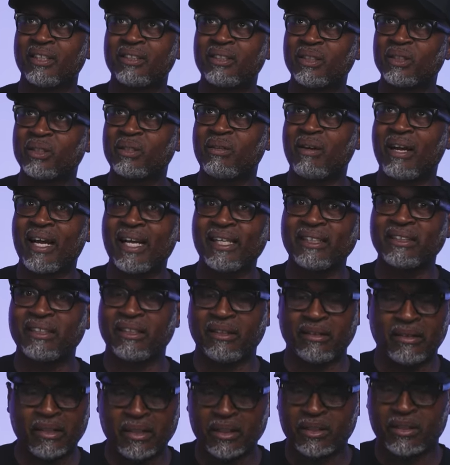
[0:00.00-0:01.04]
this is
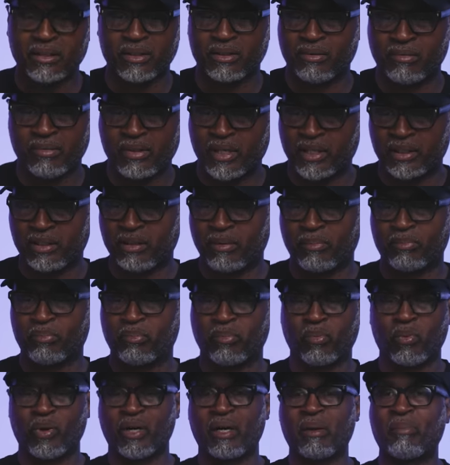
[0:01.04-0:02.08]
crazy. This is this is a,
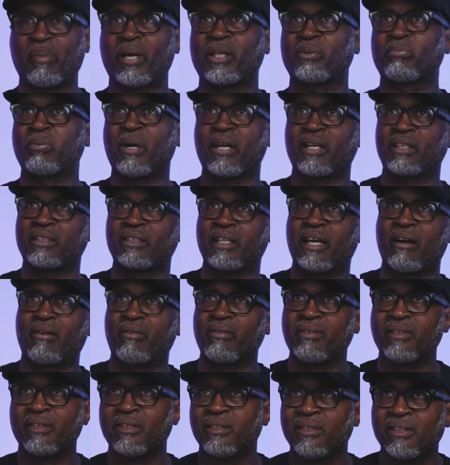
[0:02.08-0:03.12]
one of the best products
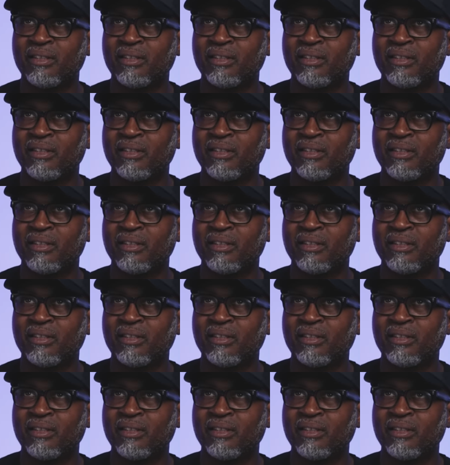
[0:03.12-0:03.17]
out.